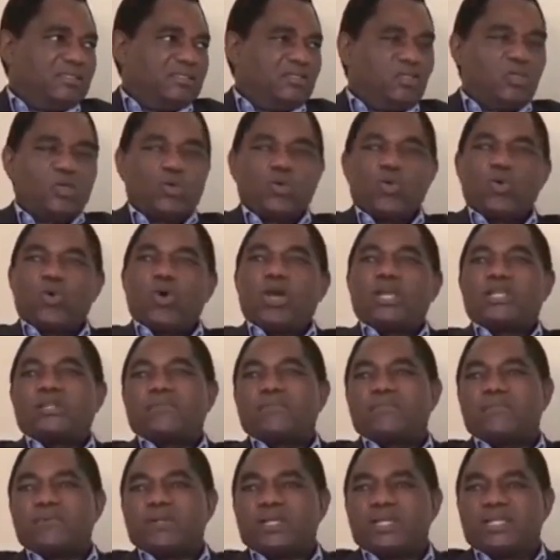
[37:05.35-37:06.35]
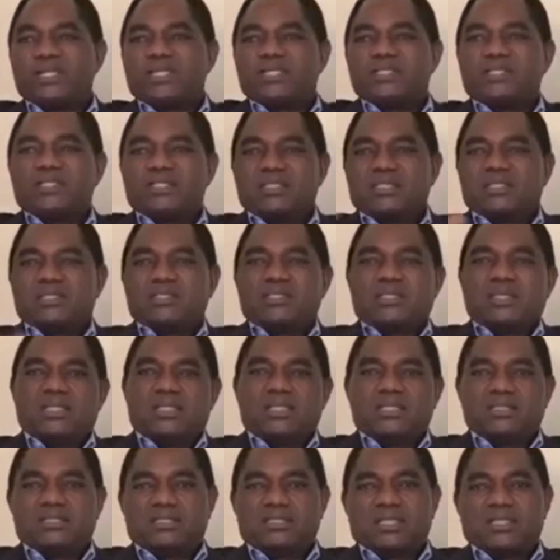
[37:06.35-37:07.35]
to go and bring
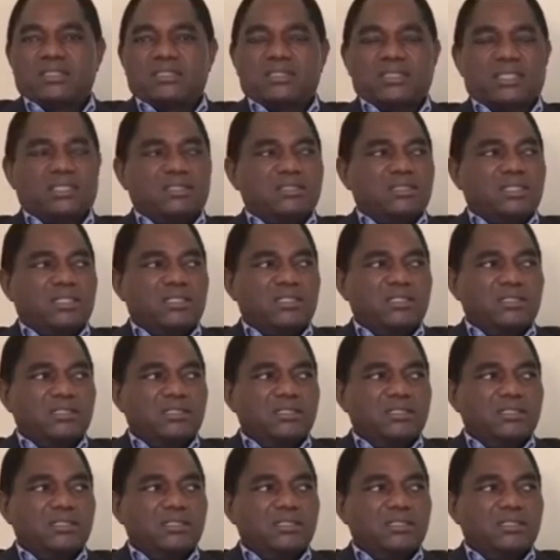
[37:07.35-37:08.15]
a successor.